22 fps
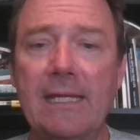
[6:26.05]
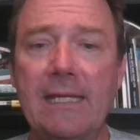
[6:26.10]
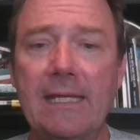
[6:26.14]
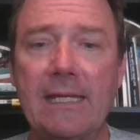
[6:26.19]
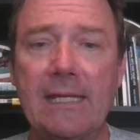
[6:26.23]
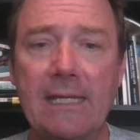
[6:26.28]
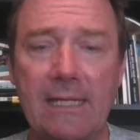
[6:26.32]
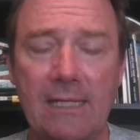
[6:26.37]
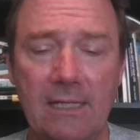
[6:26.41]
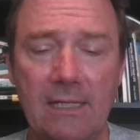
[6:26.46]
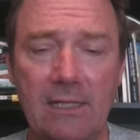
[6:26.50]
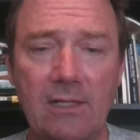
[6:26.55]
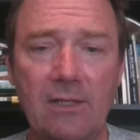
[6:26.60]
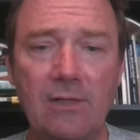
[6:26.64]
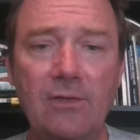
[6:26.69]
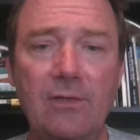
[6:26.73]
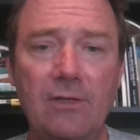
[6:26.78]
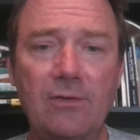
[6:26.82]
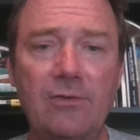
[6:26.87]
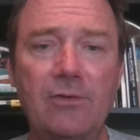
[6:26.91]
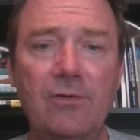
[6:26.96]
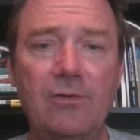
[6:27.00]

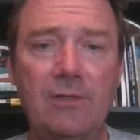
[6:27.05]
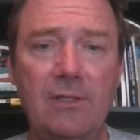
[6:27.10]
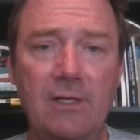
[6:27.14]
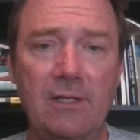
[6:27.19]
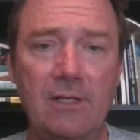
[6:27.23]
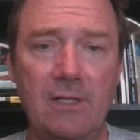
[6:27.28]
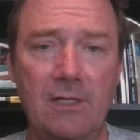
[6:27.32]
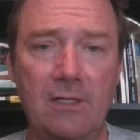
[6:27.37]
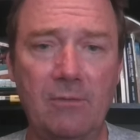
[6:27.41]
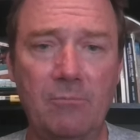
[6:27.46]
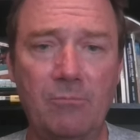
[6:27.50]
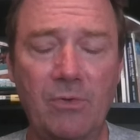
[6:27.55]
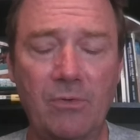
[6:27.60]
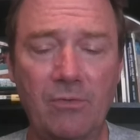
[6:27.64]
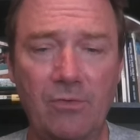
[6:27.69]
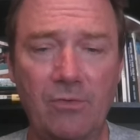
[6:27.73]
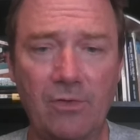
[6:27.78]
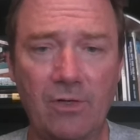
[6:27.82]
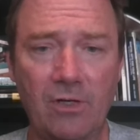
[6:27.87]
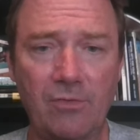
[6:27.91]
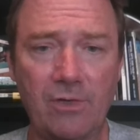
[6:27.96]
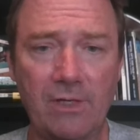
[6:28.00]
He's interested in
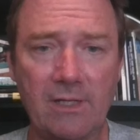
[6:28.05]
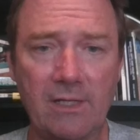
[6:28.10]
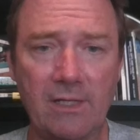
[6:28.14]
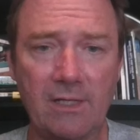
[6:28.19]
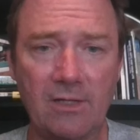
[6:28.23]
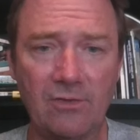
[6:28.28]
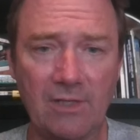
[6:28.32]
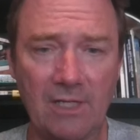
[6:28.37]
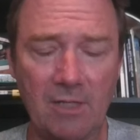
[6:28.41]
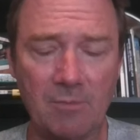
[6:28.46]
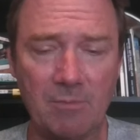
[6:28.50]
preserving his